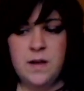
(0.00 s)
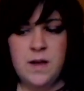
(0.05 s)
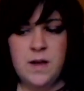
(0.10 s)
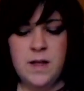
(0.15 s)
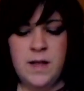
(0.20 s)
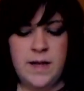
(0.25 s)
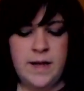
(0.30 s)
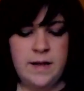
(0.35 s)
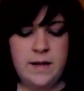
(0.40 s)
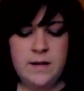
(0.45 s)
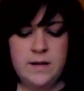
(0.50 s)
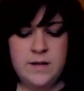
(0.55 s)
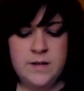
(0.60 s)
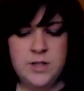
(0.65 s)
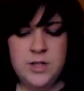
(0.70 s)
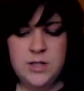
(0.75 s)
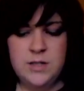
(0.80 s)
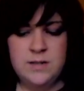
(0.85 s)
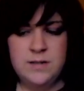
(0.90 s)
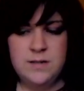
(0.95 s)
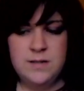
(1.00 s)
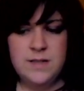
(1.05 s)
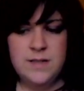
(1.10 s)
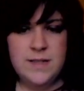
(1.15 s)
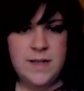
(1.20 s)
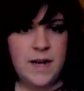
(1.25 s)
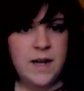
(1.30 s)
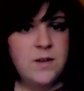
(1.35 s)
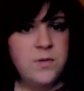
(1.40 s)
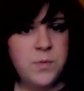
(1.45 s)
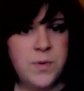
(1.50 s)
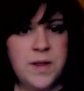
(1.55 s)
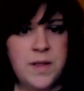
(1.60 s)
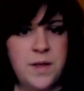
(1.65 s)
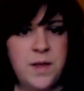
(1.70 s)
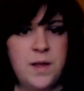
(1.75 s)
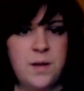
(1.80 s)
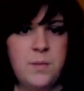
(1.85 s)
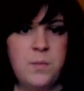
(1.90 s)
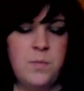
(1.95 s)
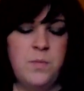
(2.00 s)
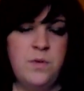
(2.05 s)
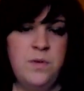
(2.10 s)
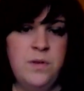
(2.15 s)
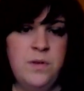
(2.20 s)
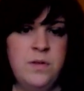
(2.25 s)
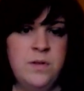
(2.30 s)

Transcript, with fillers: Like, just stand with him